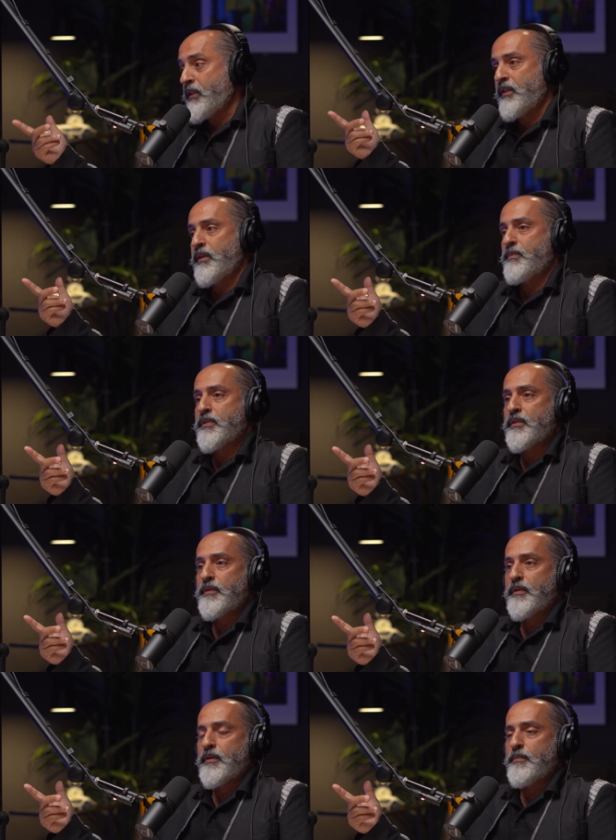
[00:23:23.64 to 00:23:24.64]
my dreams
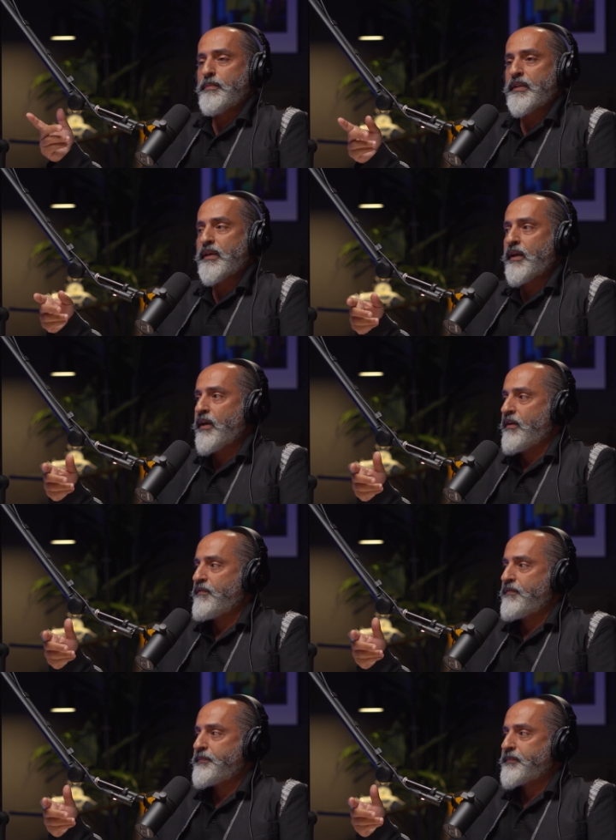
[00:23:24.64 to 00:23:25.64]
but I have
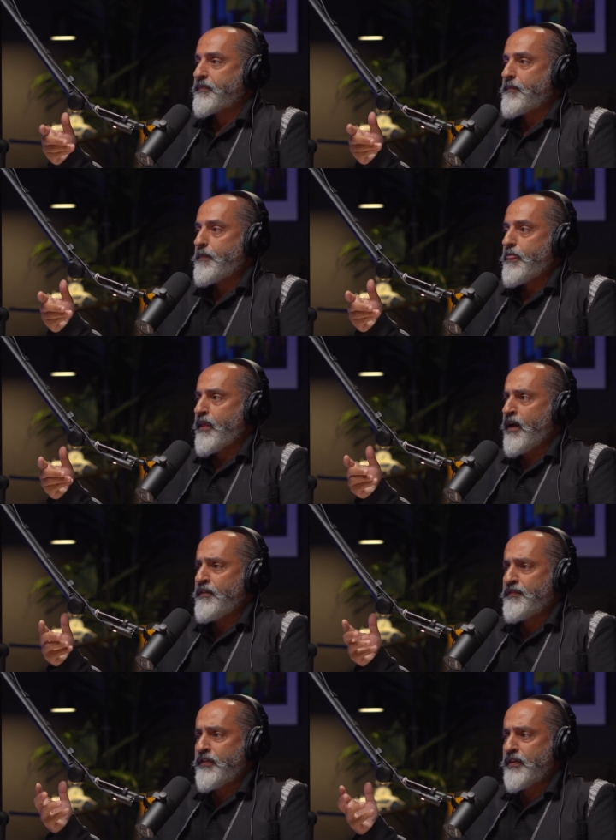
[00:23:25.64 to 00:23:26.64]
I
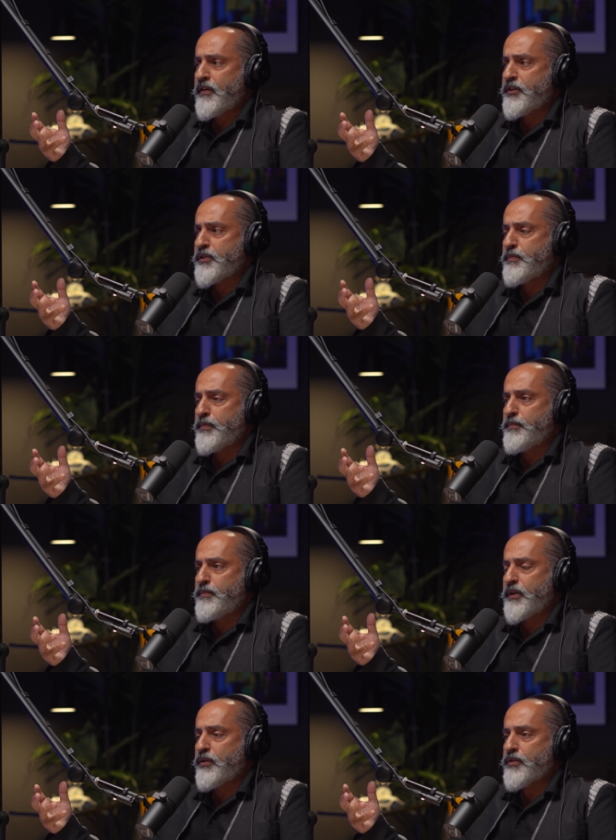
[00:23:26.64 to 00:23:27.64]
feel rich
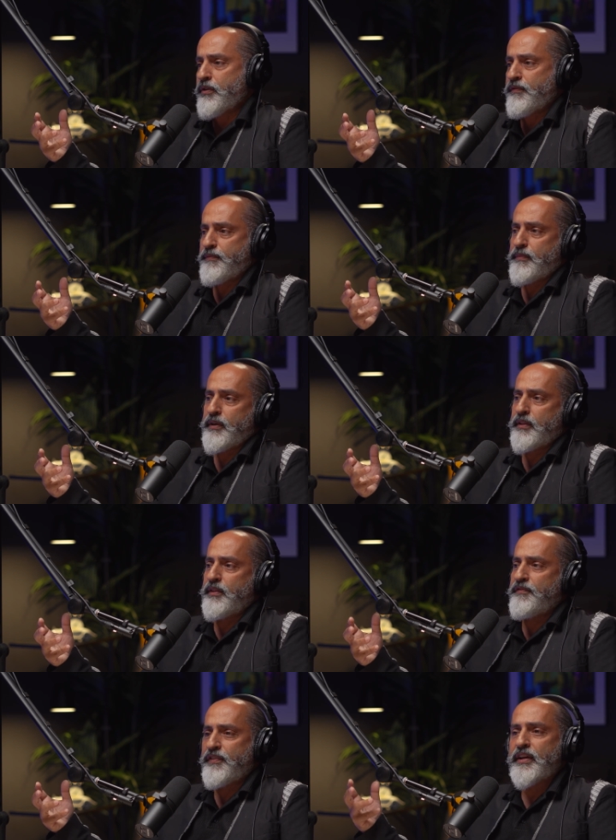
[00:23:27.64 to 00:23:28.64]
because of my
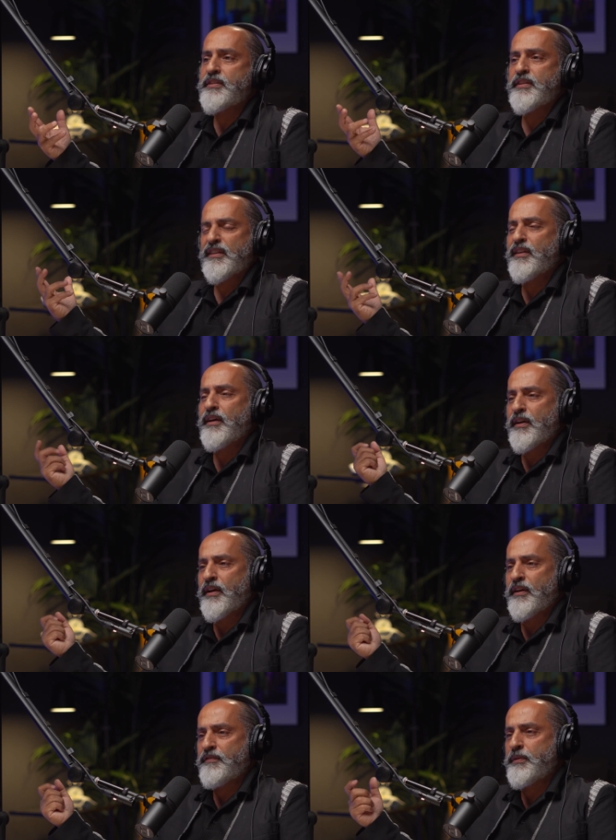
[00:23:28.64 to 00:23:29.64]
the friends that I
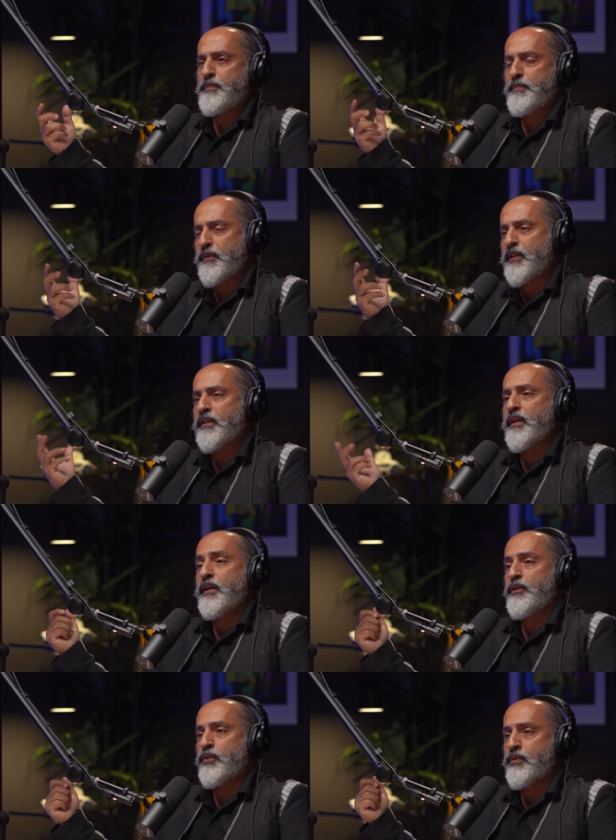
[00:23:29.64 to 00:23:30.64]
have the people that
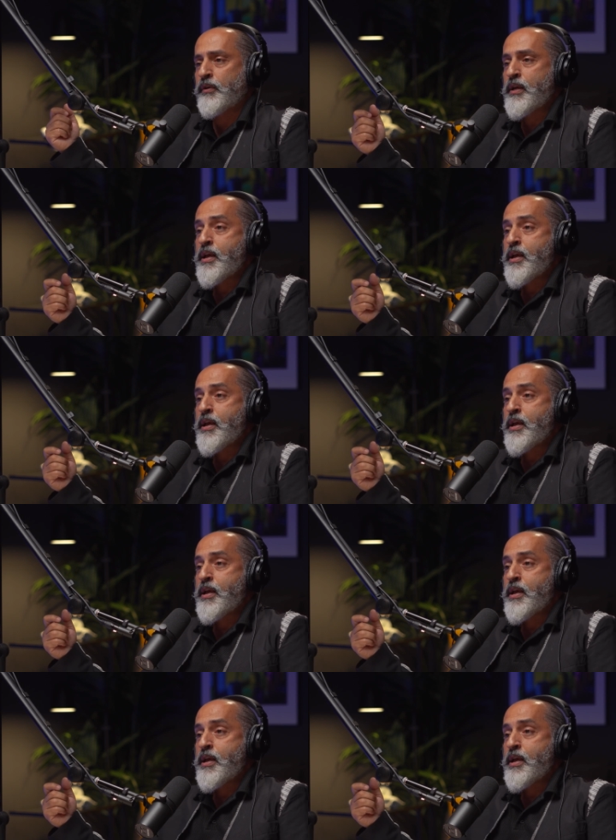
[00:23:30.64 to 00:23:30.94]
I know